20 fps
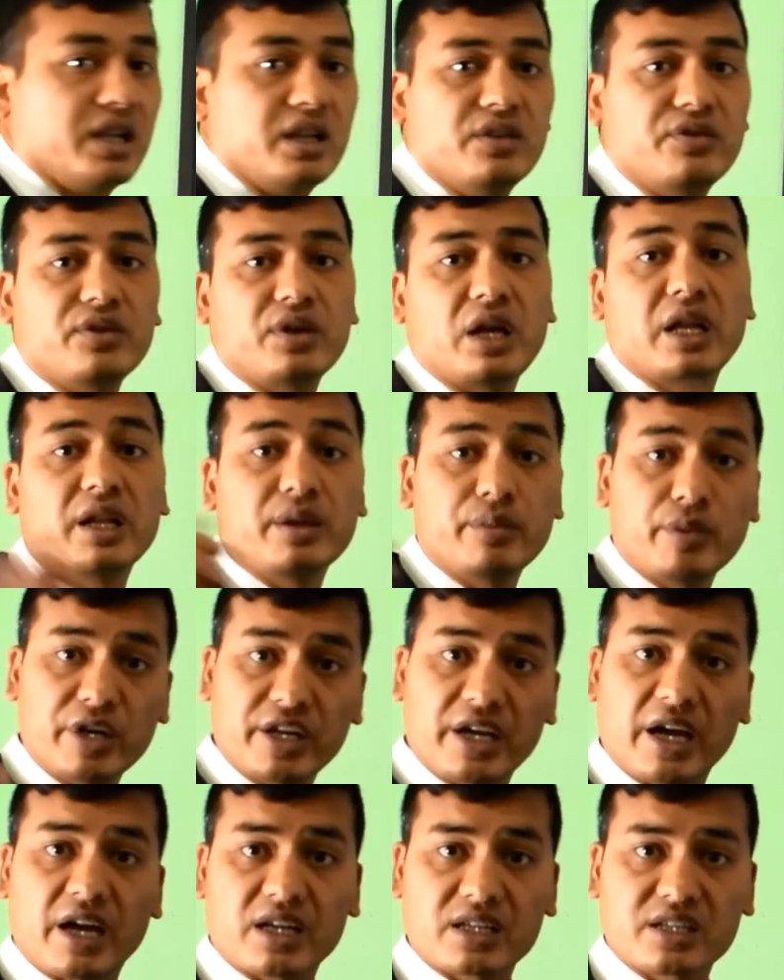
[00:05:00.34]
If
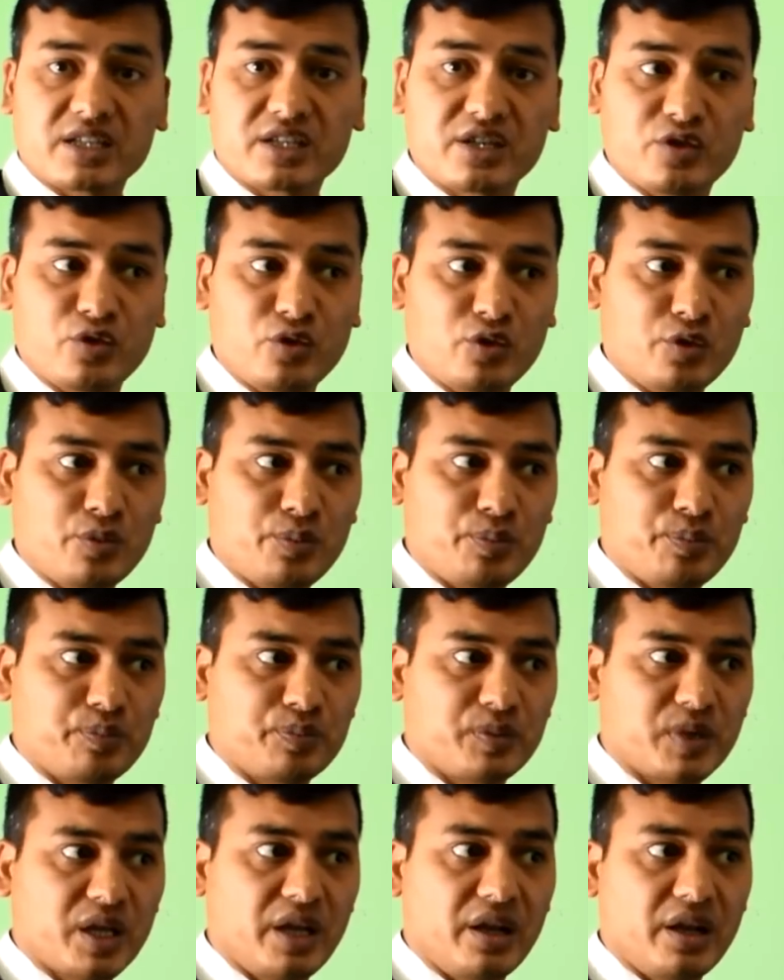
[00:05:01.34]
anybody asks you
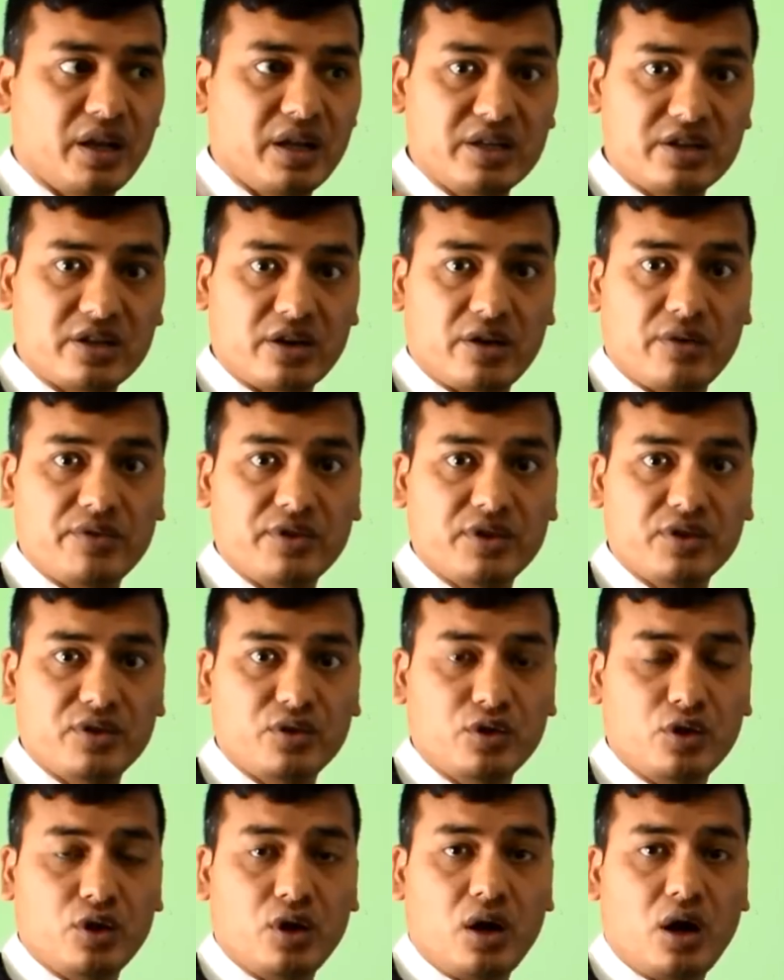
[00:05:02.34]
in an
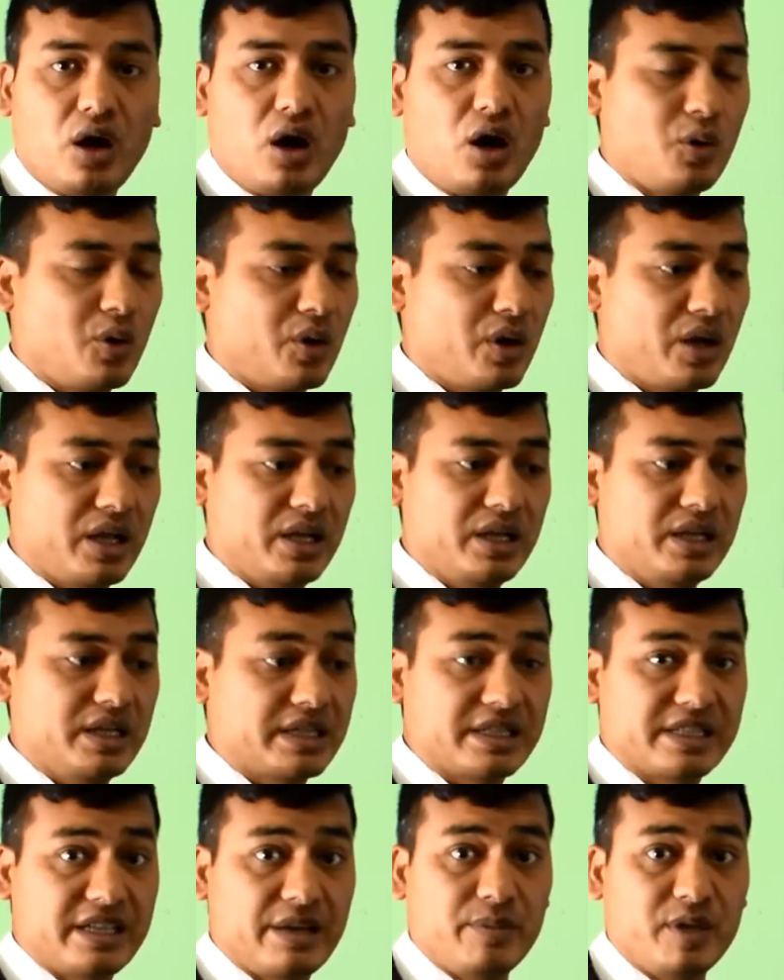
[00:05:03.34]
interview or in
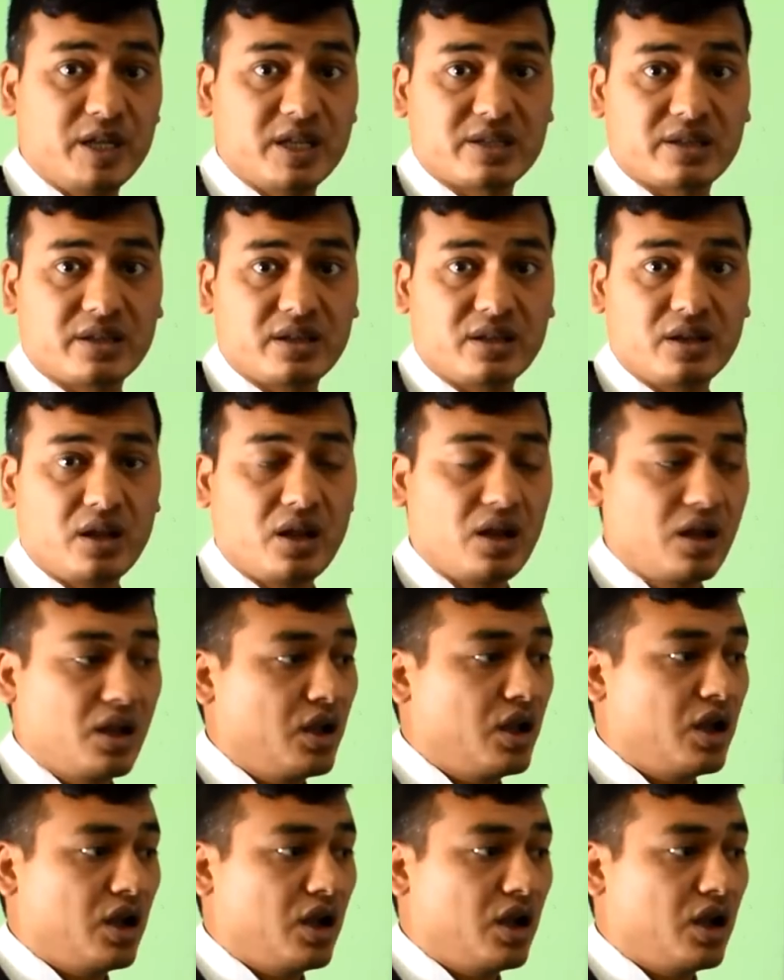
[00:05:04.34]
examination,